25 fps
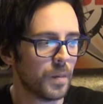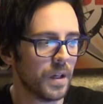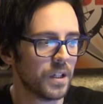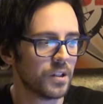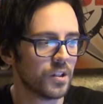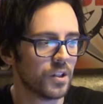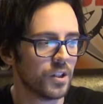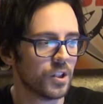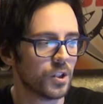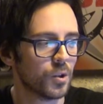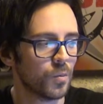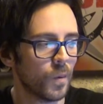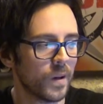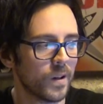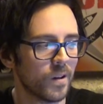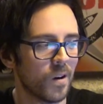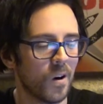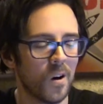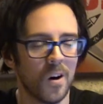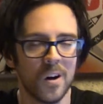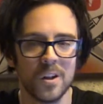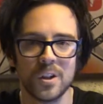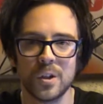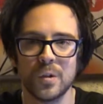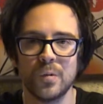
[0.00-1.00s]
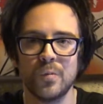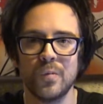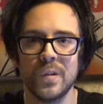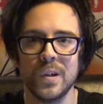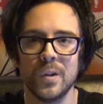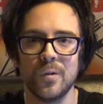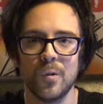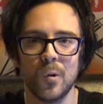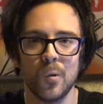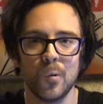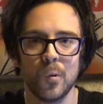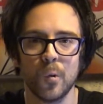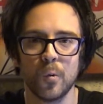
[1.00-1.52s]
Basically swing hard and
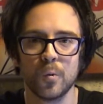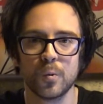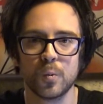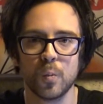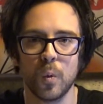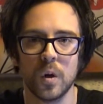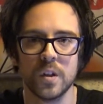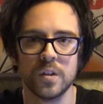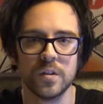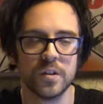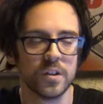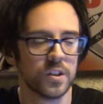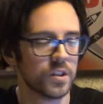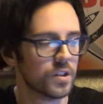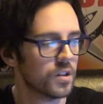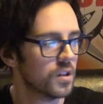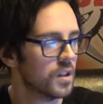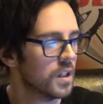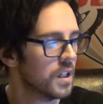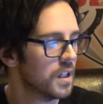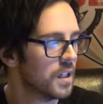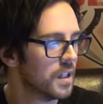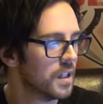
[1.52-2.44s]
reroll those ones.